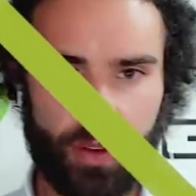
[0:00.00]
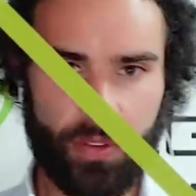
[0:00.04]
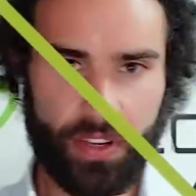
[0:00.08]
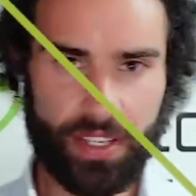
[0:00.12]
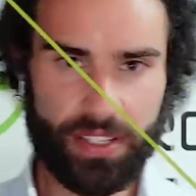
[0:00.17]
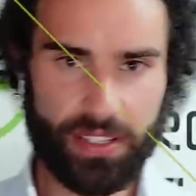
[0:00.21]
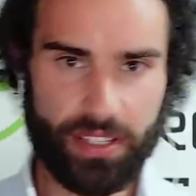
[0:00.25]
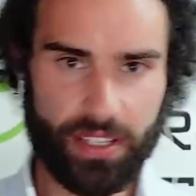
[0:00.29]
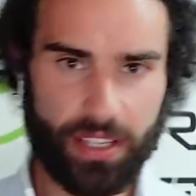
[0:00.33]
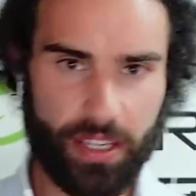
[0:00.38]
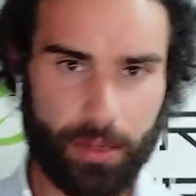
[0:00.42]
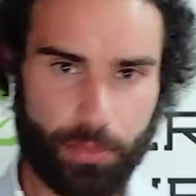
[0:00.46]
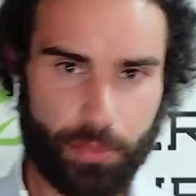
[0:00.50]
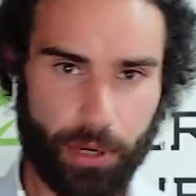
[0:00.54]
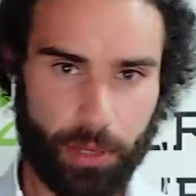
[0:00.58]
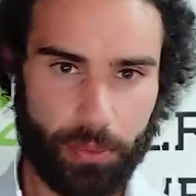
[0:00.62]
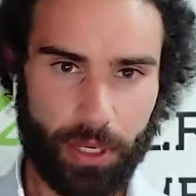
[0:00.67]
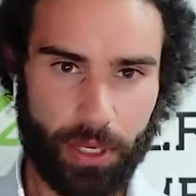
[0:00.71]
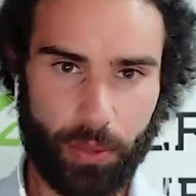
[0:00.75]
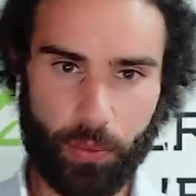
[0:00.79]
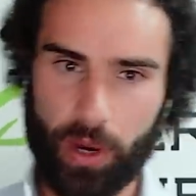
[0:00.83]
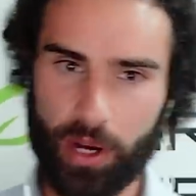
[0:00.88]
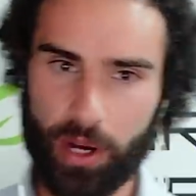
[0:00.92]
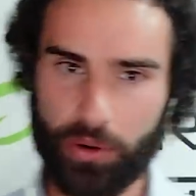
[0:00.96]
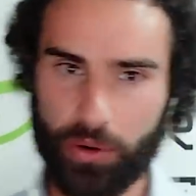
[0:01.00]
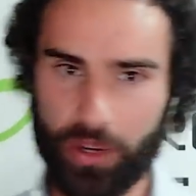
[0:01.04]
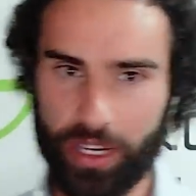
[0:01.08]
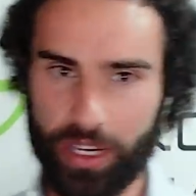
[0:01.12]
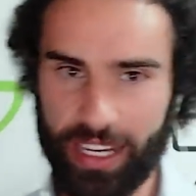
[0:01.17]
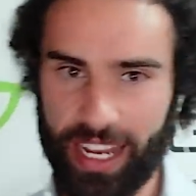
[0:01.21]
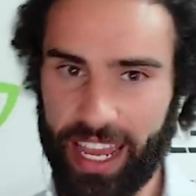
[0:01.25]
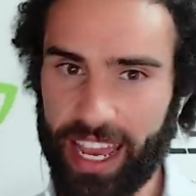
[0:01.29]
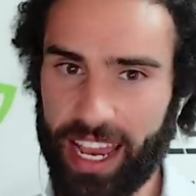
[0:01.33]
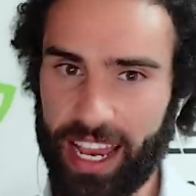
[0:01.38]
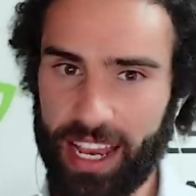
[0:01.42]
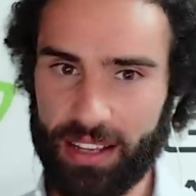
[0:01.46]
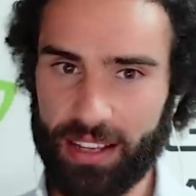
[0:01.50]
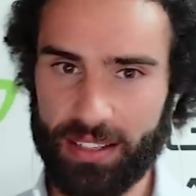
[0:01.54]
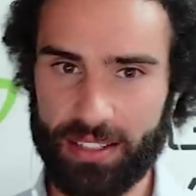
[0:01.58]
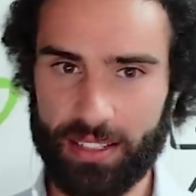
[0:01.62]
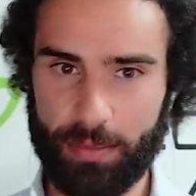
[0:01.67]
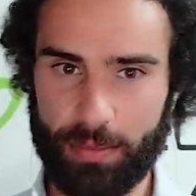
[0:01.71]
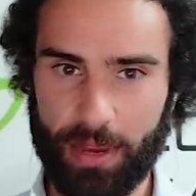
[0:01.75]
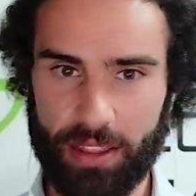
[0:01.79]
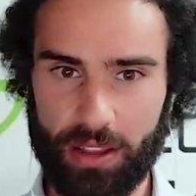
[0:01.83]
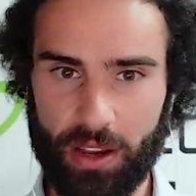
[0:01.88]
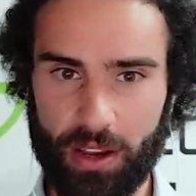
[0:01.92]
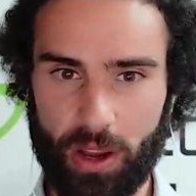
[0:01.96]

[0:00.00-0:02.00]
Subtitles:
obviously you're probably wondering now some other